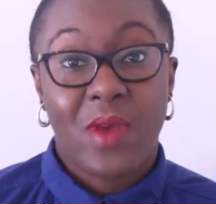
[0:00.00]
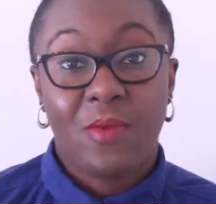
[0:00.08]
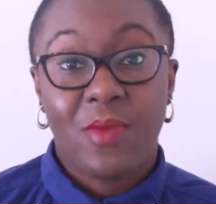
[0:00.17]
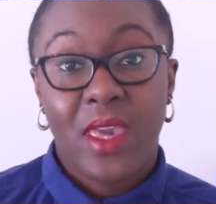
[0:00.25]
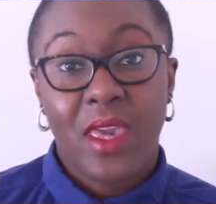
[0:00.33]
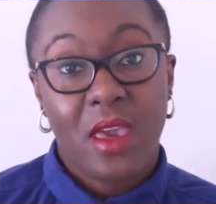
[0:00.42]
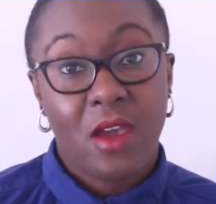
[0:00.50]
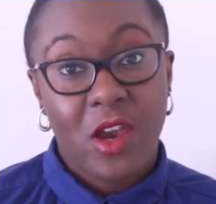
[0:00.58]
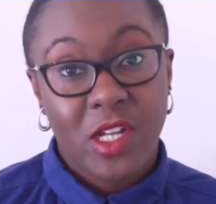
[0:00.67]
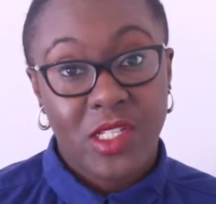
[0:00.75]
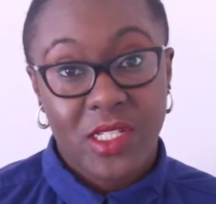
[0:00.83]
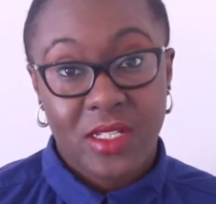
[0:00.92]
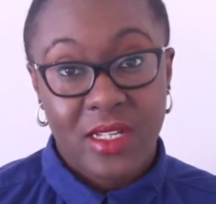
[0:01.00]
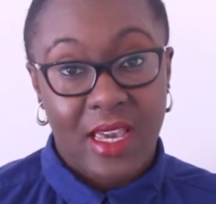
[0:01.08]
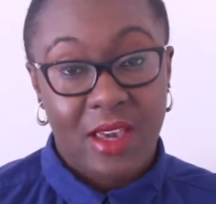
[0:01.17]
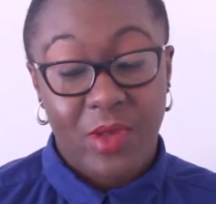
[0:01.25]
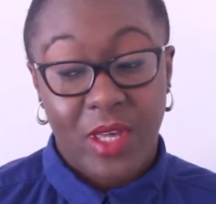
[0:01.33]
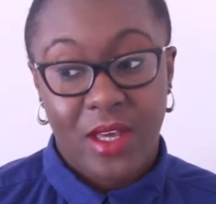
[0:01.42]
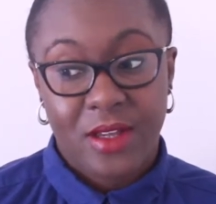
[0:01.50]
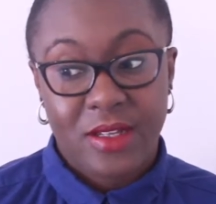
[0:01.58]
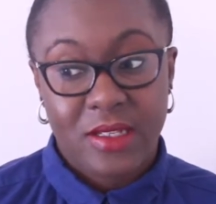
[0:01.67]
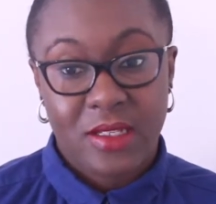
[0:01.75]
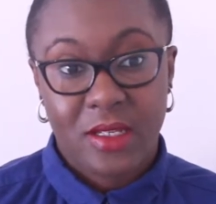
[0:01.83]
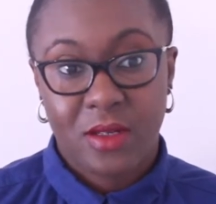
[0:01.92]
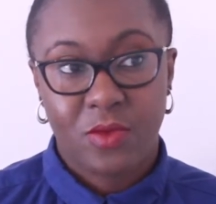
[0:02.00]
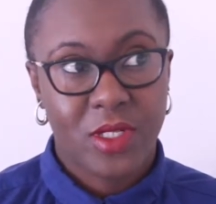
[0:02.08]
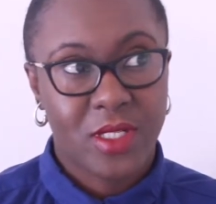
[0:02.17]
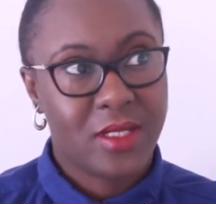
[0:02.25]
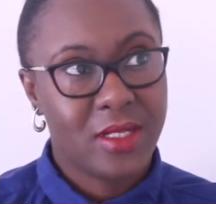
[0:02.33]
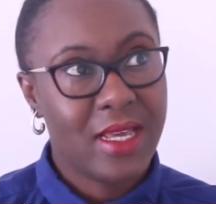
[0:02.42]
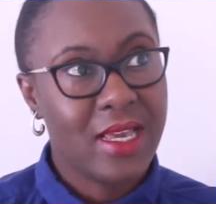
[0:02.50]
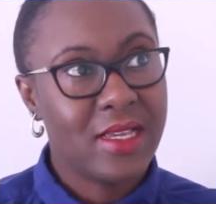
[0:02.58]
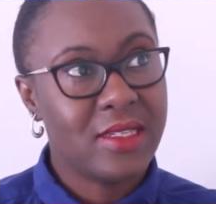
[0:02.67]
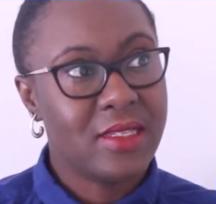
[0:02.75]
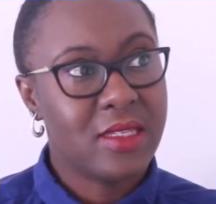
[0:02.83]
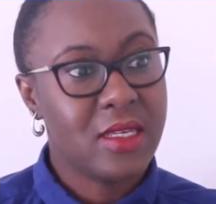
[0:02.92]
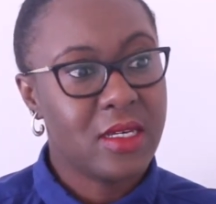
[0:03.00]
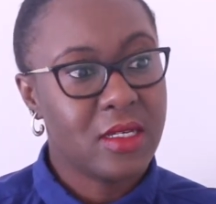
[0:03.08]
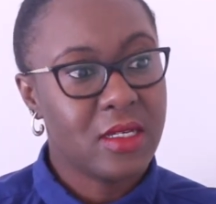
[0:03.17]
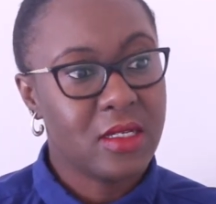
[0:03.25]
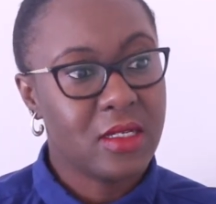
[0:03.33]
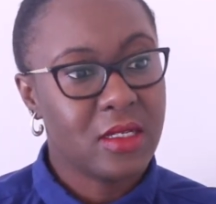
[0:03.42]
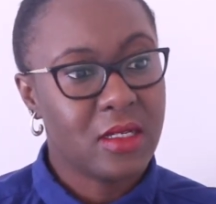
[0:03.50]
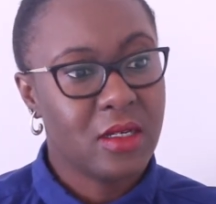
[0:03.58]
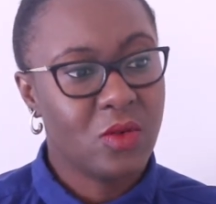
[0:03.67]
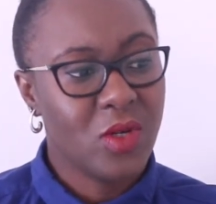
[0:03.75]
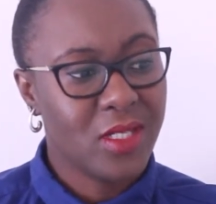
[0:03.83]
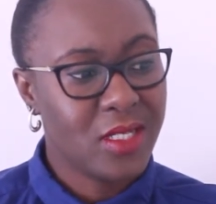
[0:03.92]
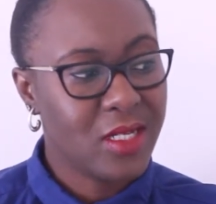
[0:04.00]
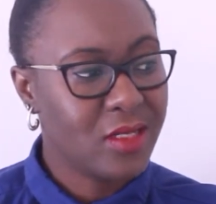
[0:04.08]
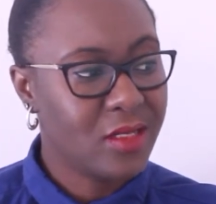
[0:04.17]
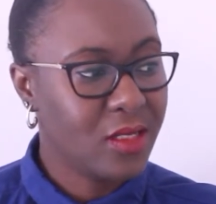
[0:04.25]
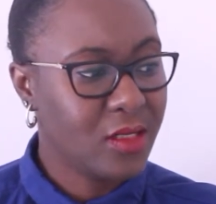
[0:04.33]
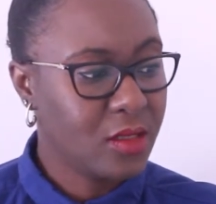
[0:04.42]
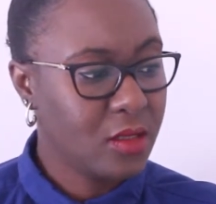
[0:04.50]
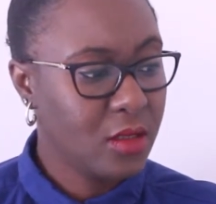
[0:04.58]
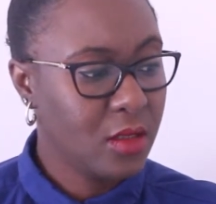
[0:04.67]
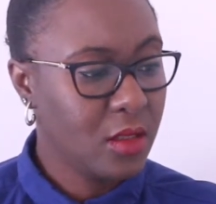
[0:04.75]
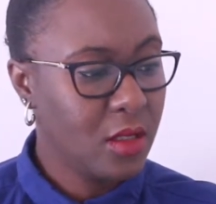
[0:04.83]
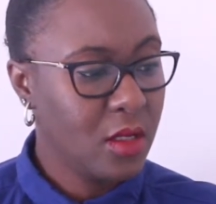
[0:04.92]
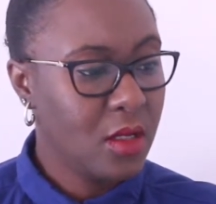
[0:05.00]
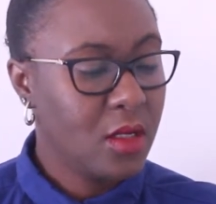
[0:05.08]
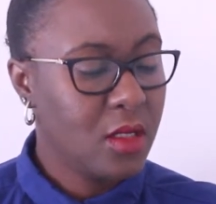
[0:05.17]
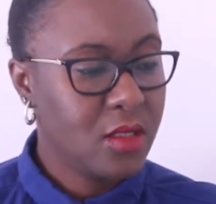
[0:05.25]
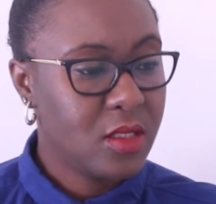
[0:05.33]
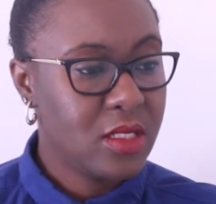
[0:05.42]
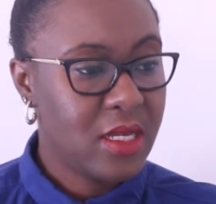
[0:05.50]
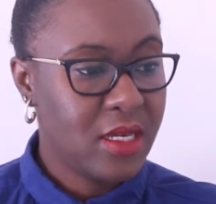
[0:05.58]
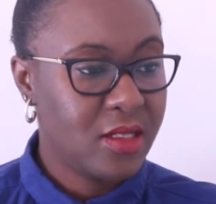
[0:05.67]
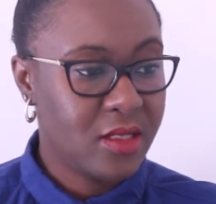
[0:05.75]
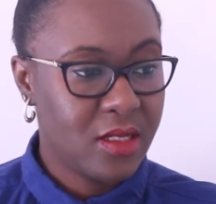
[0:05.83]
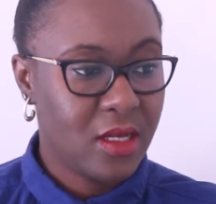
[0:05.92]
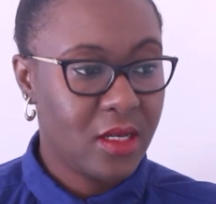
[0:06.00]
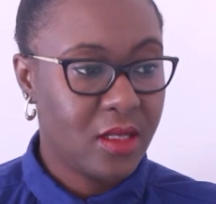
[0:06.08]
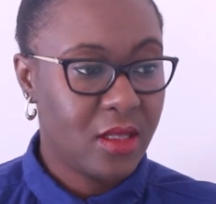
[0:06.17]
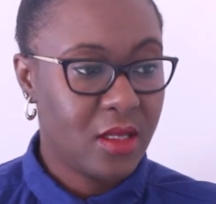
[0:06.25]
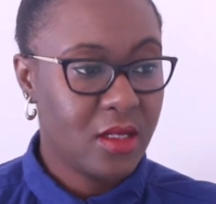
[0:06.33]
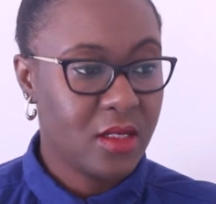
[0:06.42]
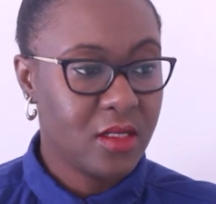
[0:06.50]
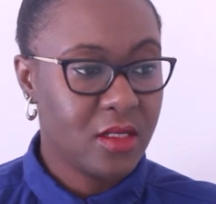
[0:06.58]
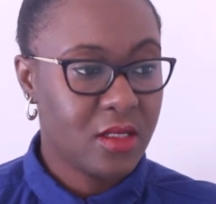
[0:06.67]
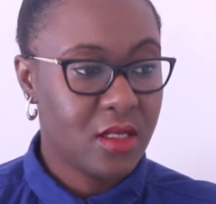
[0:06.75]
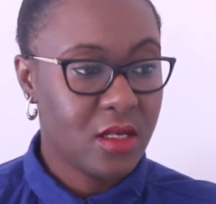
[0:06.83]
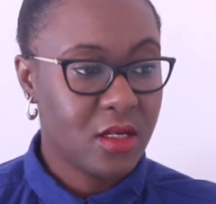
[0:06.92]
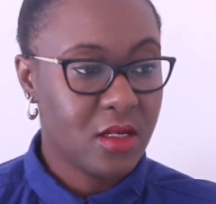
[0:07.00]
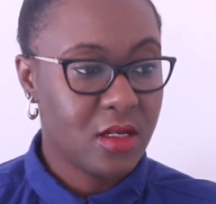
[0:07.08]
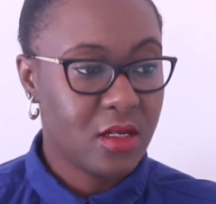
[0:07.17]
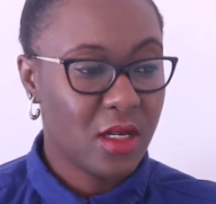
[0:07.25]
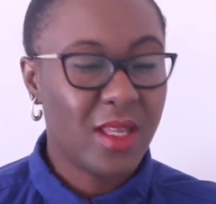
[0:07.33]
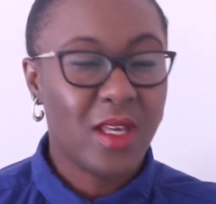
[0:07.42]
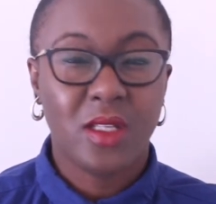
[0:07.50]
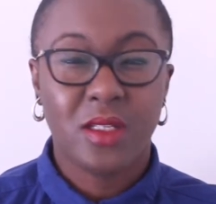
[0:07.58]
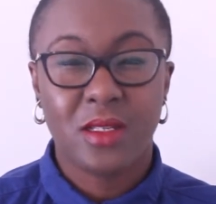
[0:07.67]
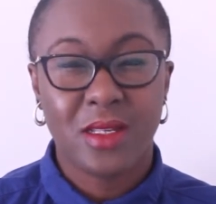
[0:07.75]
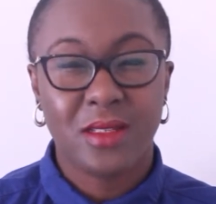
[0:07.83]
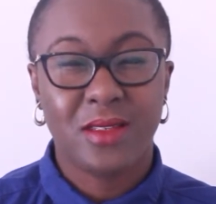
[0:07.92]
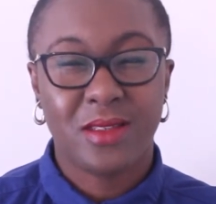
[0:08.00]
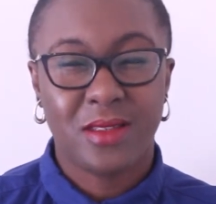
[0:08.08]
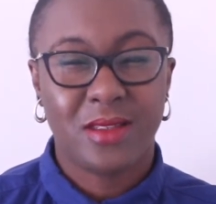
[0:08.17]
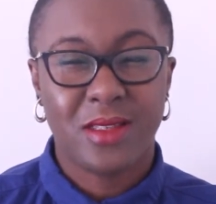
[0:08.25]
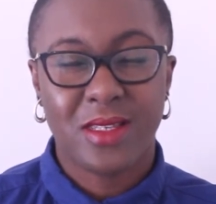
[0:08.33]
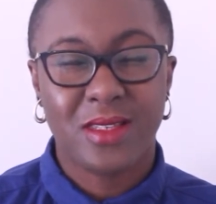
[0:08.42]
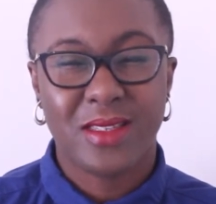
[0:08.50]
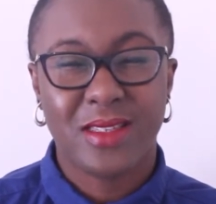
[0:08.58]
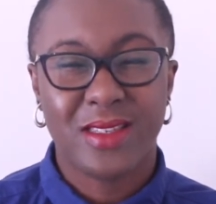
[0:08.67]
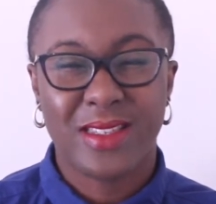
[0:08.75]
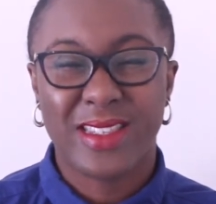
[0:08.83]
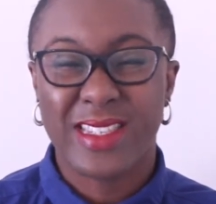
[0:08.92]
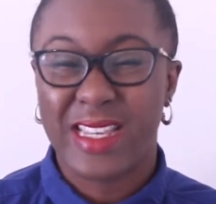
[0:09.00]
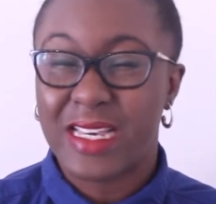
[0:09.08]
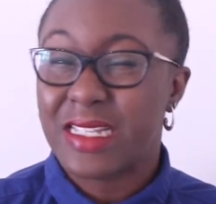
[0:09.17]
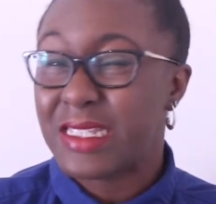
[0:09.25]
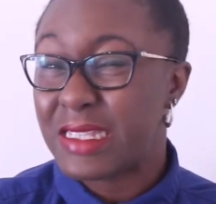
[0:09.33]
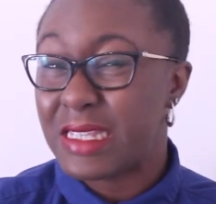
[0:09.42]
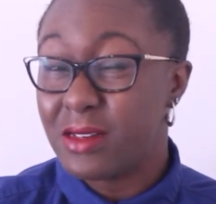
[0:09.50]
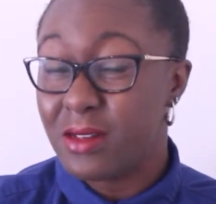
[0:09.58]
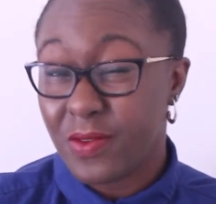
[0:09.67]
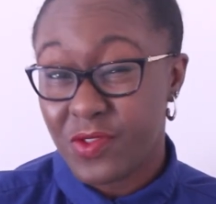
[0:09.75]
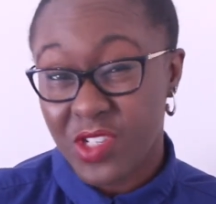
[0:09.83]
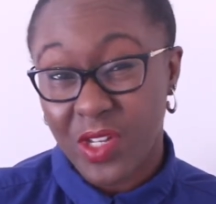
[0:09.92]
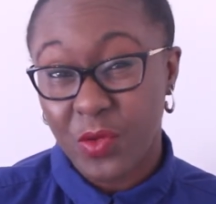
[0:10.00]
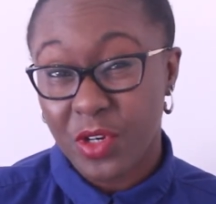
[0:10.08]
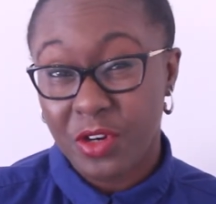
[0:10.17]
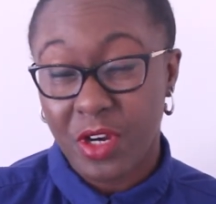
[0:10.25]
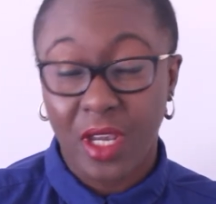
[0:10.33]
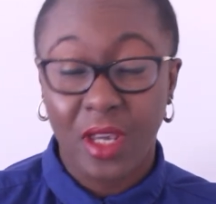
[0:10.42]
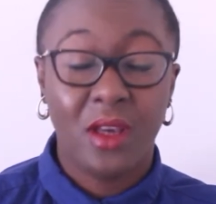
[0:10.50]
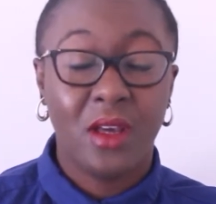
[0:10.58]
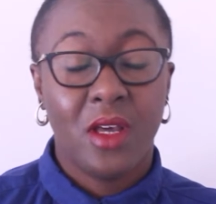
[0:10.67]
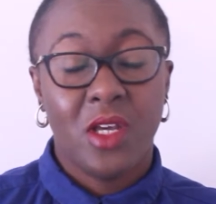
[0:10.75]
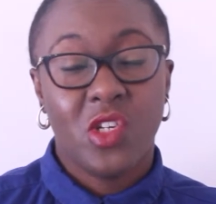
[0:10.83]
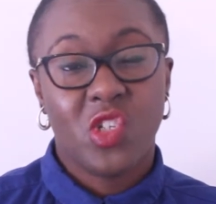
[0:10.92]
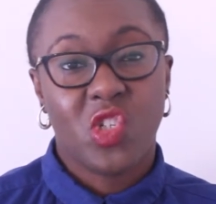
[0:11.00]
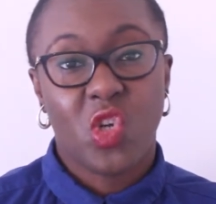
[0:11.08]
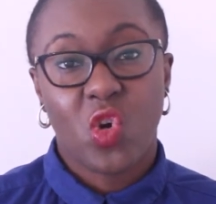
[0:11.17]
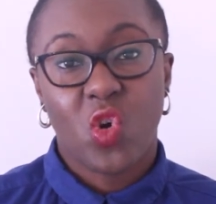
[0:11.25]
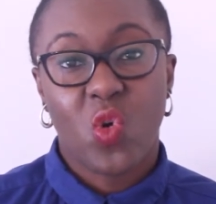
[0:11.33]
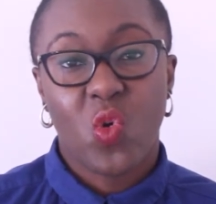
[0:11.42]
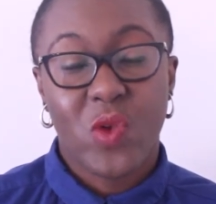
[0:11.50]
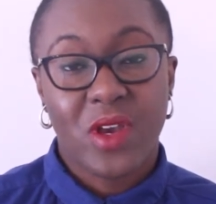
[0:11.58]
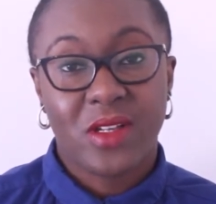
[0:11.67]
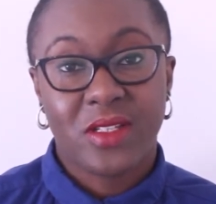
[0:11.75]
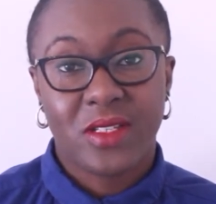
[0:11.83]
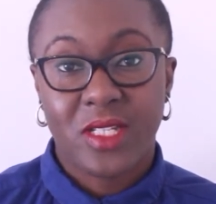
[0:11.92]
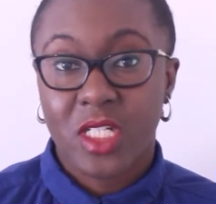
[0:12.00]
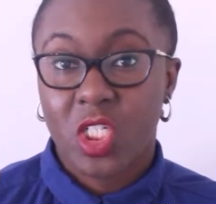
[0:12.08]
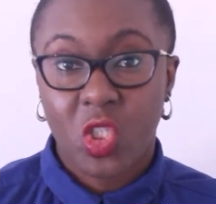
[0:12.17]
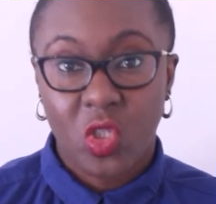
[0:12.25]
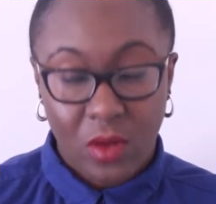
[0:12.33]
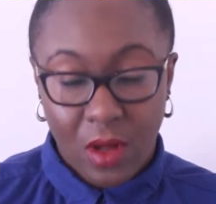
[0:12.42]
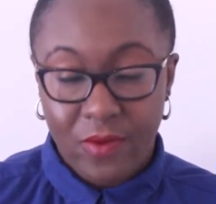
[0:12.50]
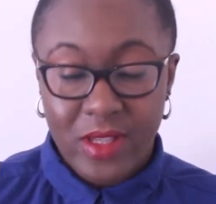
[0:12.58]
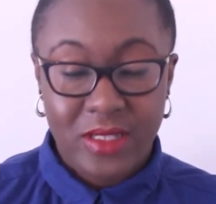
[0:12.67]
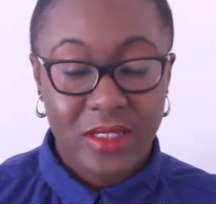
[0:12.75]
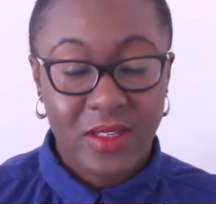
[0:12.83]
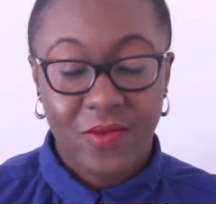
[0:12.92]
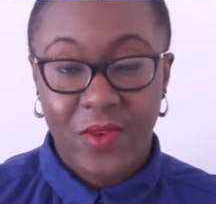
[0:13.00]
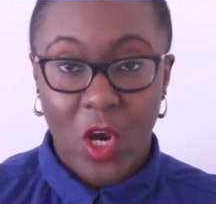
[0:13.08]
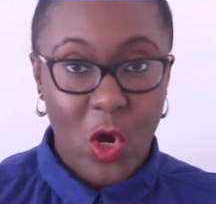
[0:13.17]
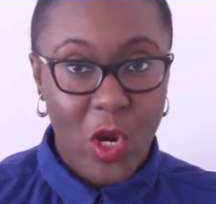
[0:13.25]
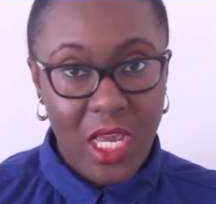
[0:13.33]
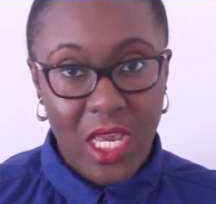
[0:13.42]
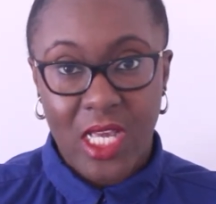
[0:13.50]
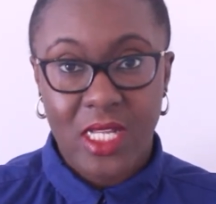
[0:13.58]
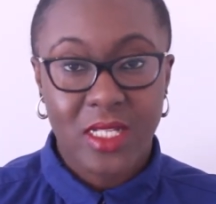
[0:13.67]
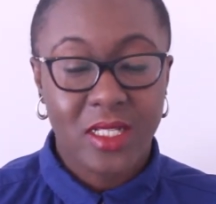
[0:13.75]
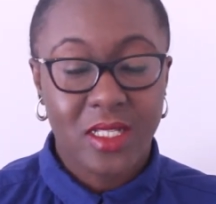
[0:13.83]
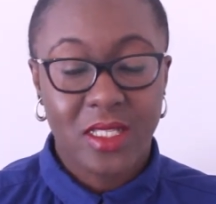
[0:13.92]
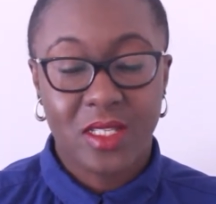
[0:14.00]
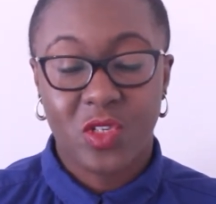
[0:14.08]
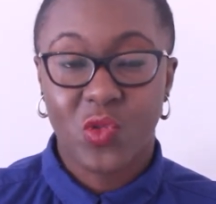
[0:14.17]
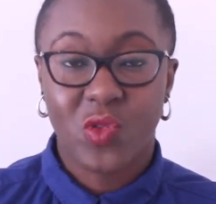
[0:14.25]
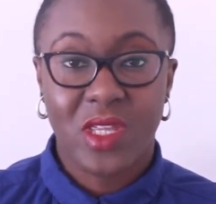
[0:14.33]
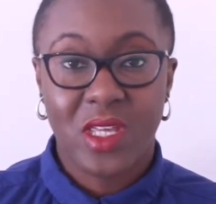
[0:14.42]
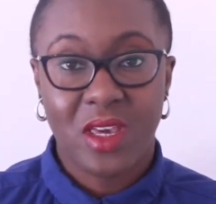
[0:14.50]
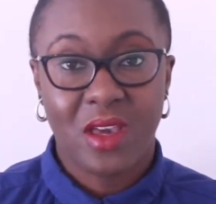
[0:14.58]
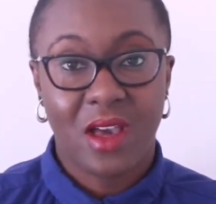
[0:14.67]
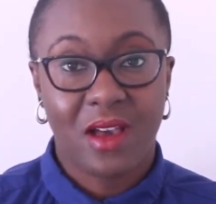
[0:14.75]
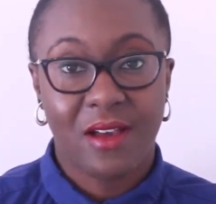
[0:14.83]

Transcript: I'm here today because what's today's date? Today's date is this the 6th of January. So we are still obviously very into the